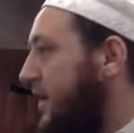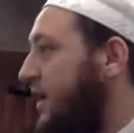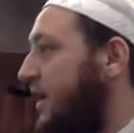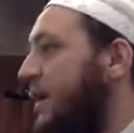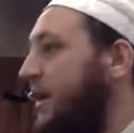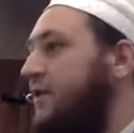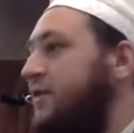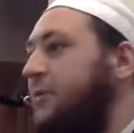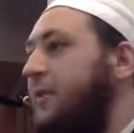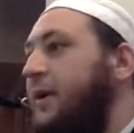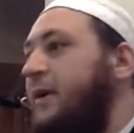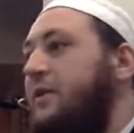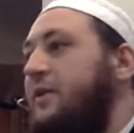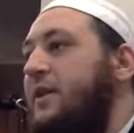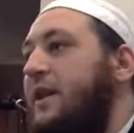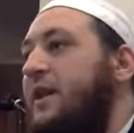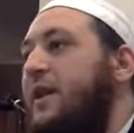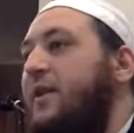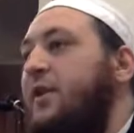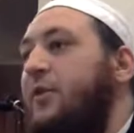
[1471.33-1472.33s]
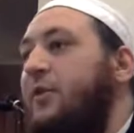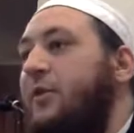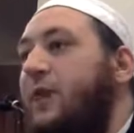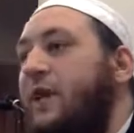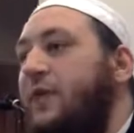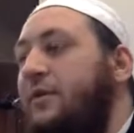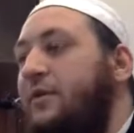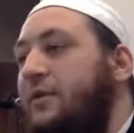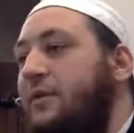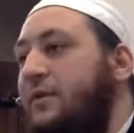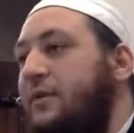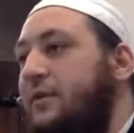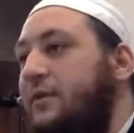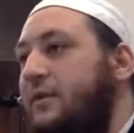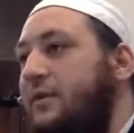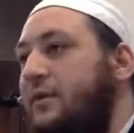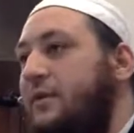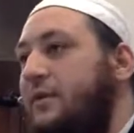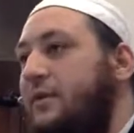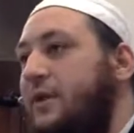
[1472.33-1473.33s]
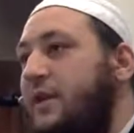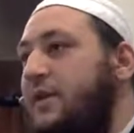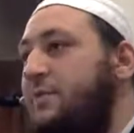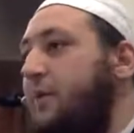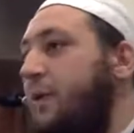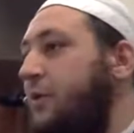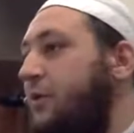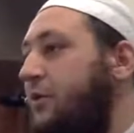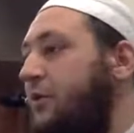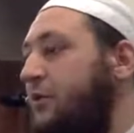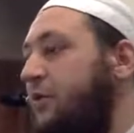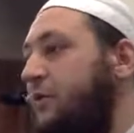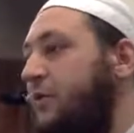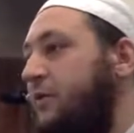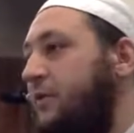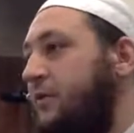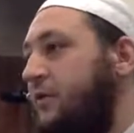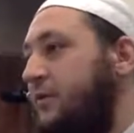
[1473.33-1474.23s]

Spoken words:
And Allah subhanahu wa ta'ala, no doubt, is both.